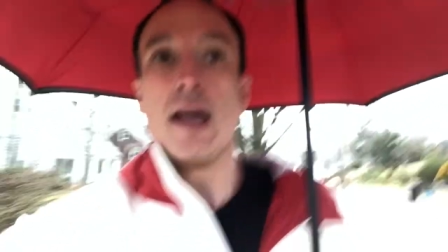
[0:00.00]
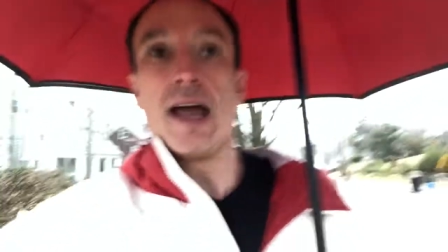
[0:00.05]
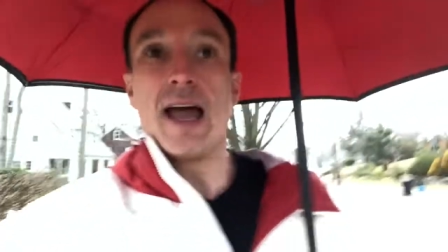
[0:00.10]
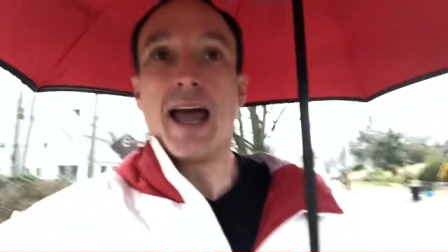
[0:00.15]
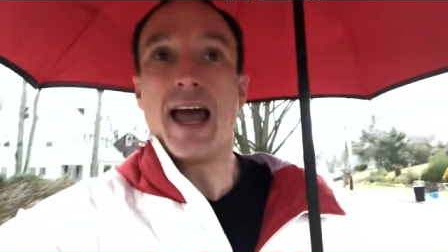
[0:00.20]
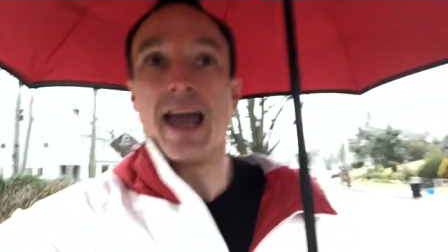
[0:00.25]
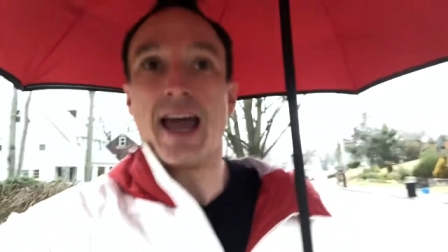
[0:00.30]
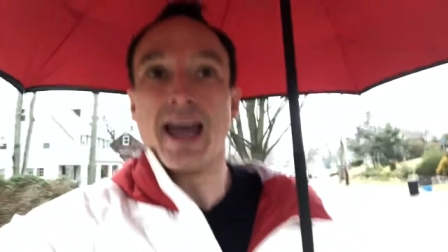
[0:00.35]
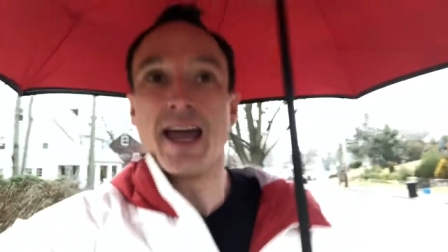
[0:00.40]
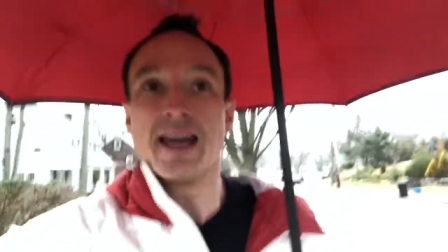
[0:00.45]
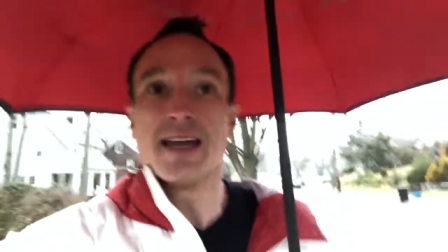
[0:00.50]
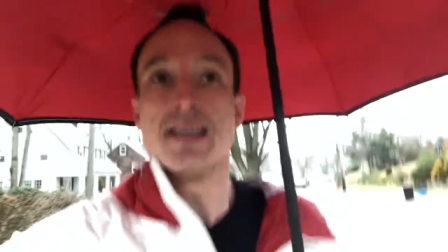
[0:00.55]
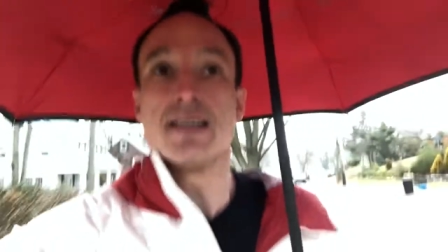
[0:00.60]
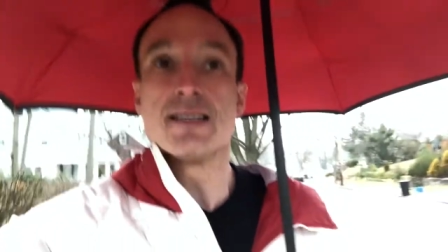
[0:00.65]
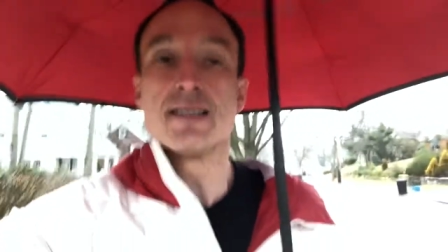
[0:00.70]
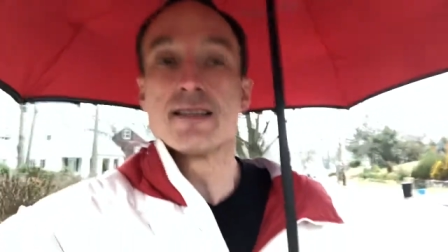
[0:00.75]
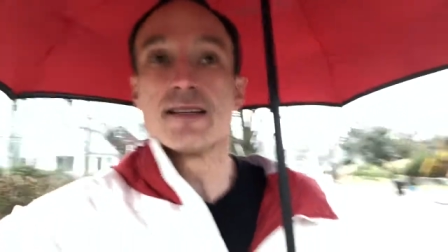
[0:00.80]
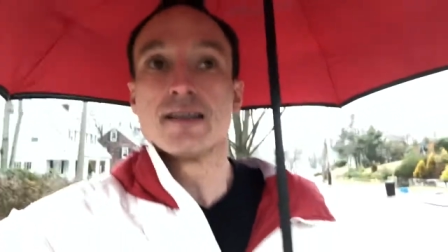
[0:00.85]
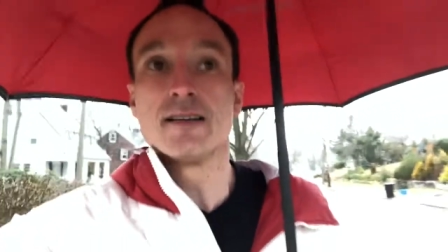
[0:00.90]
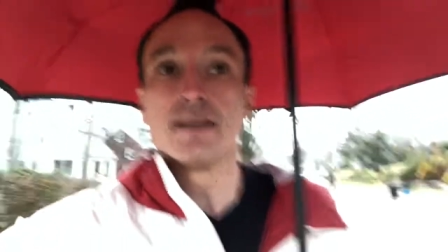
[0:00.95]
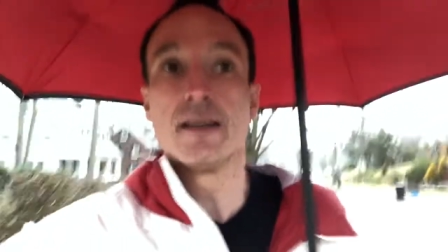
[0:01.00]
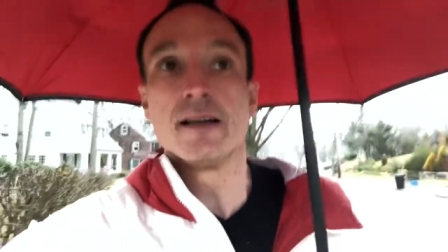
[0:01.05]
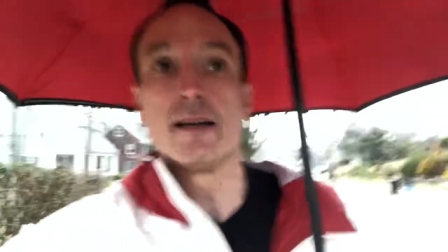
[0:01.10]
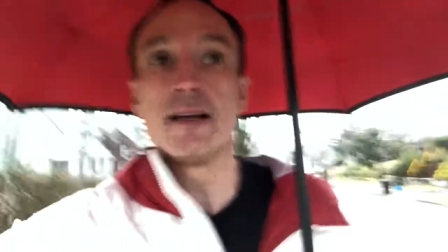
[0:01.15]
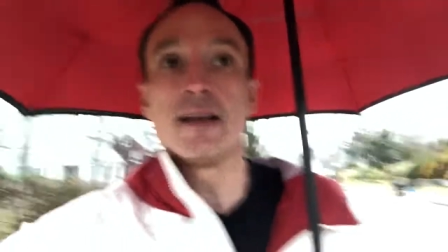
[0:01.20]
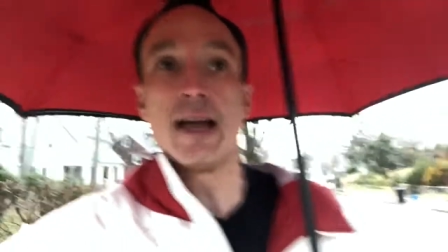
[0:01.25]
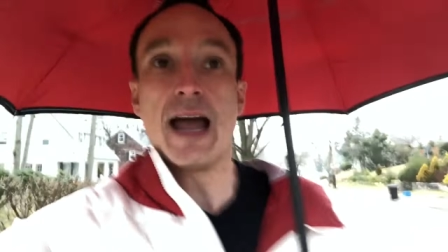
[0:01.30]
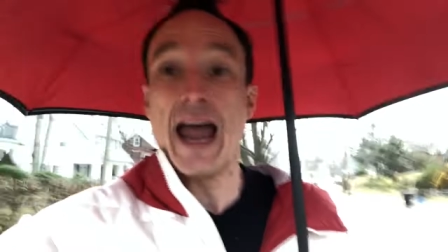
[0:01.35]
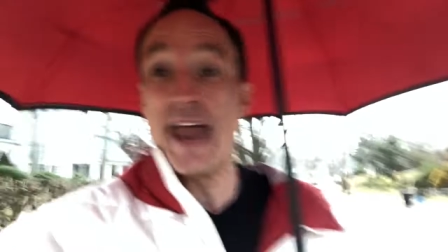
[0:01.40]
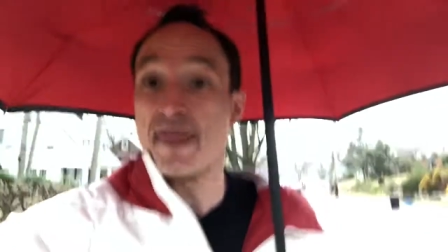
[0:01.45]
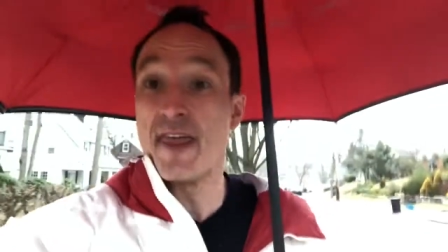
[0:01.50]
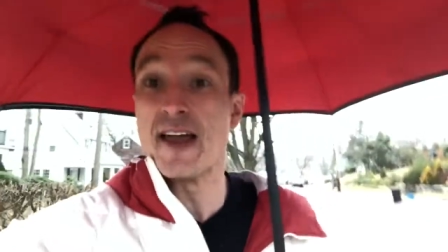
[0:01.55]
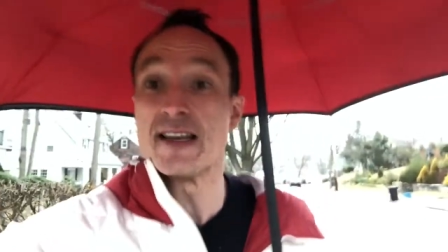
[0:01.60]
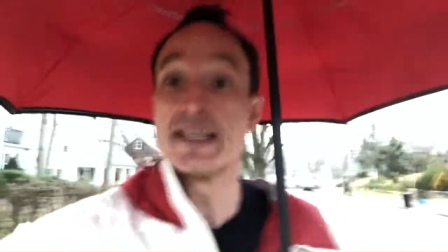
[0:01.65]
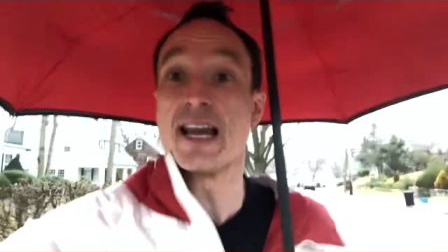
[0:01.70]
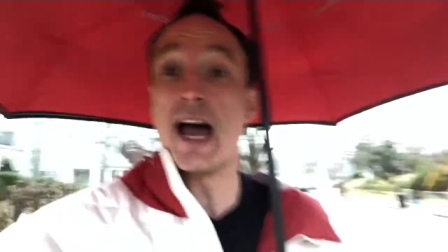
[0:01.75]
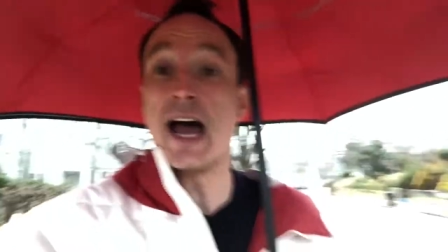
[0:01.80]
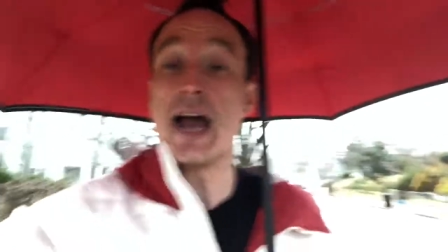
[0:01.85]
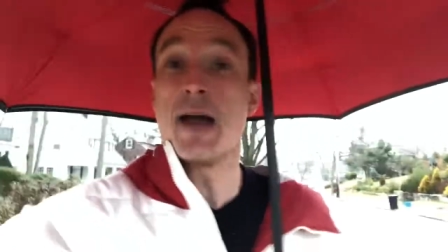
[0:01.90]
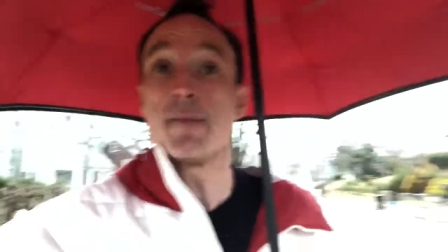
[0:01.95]
and at that
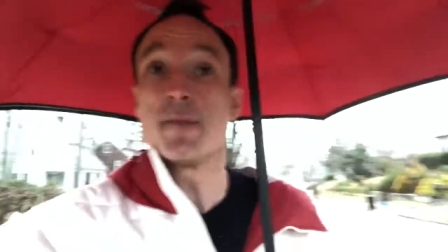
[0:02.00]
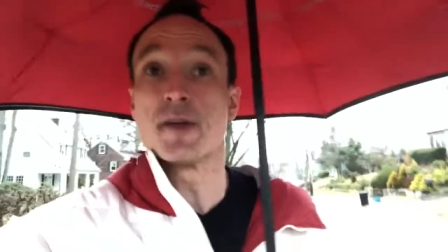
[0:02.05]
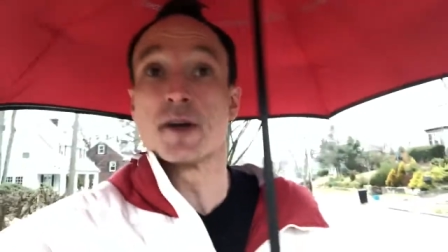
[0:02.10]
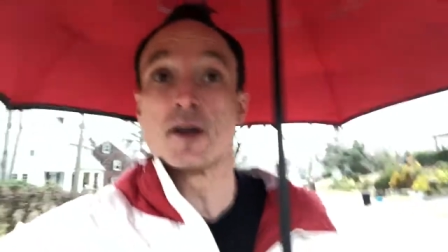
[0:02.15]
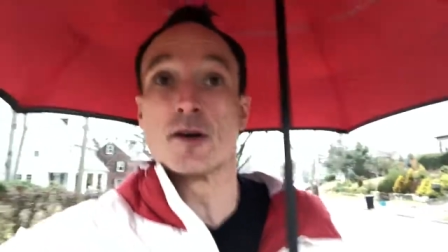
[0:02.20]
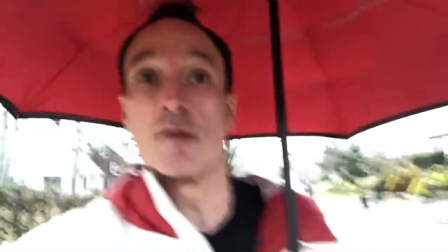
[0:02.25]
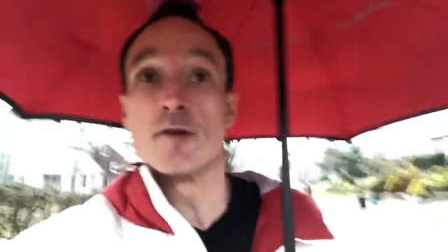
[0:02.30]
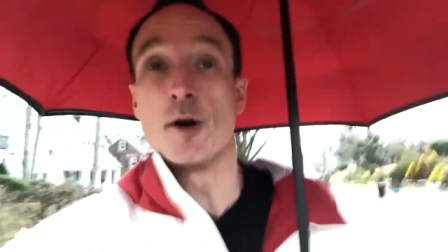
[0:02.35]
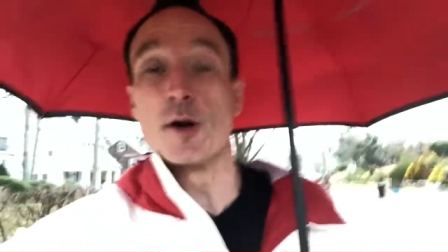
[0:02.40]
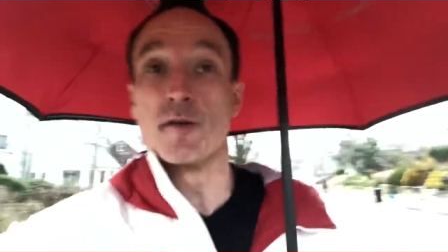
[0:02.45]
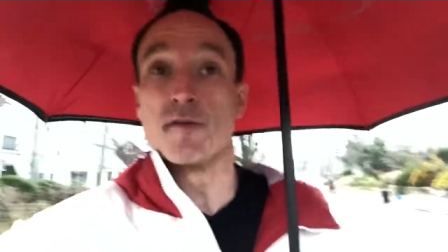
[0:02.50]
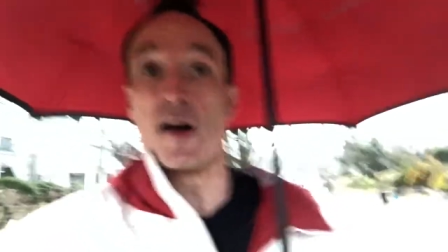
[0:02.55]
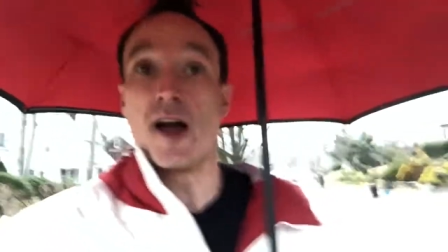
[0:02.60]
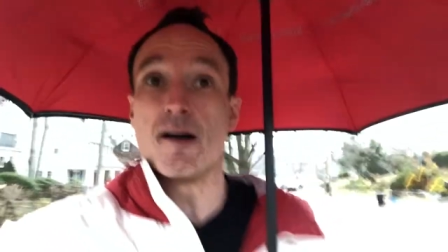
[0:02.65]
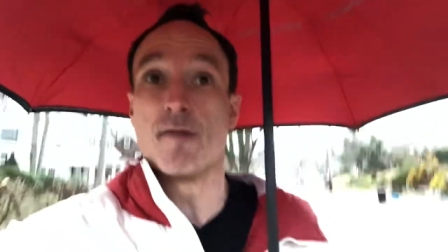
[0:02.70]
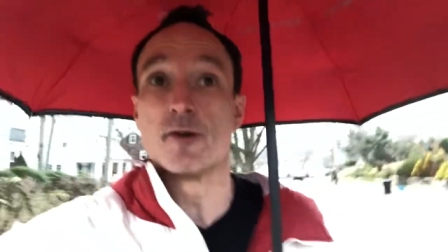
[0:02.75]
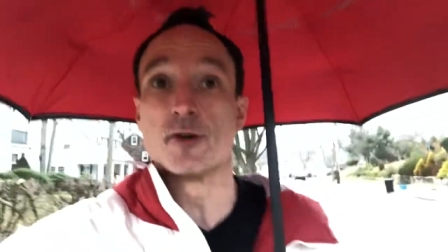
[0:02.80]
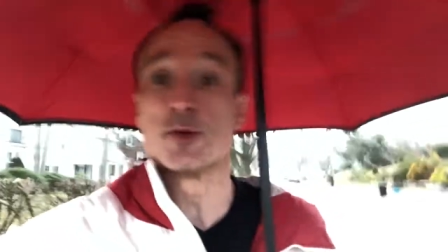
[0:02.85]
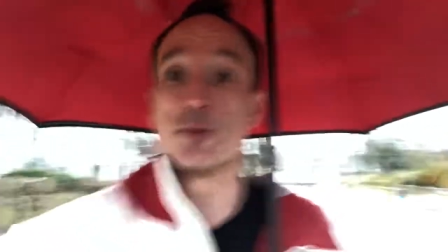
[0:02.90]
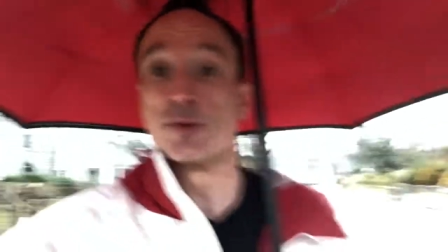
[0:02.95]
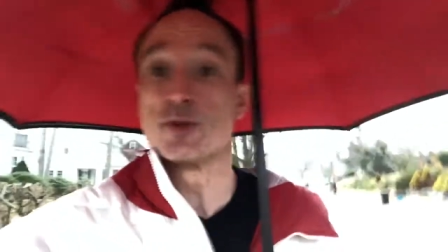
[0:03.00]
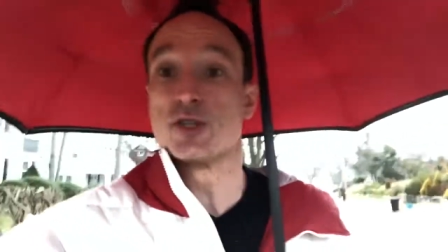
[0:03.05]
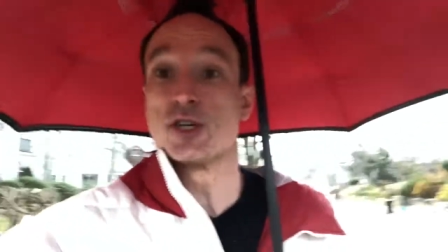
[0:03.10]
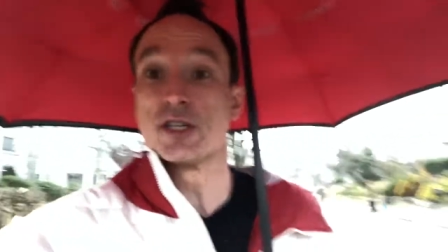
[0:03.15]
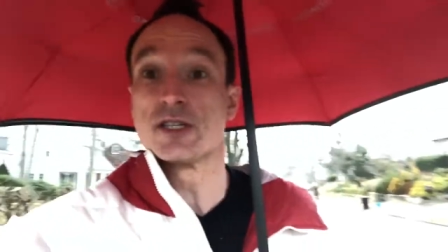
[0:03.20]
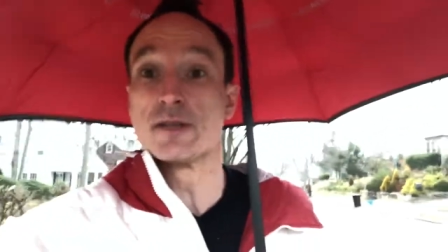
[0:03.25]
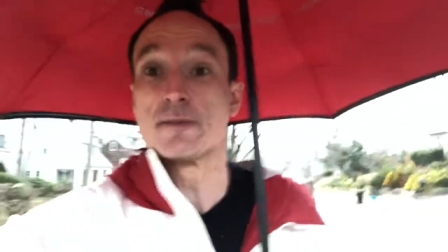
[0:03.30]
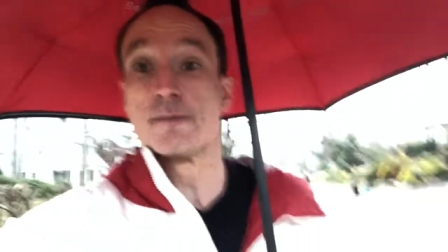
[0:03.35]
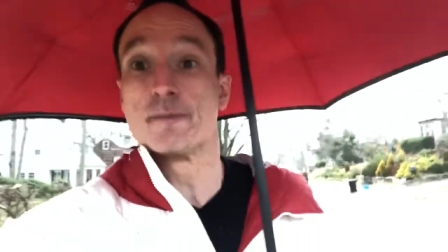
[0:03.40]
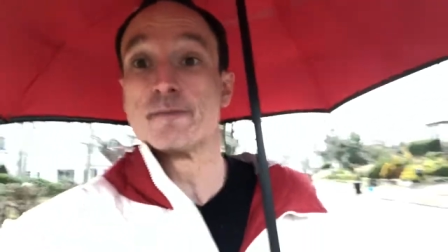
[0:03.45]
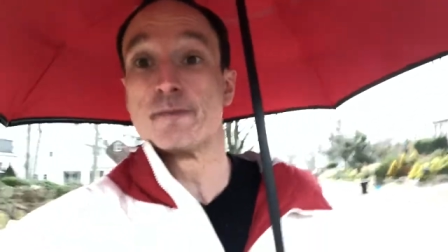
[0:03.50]
time the coronavirus was just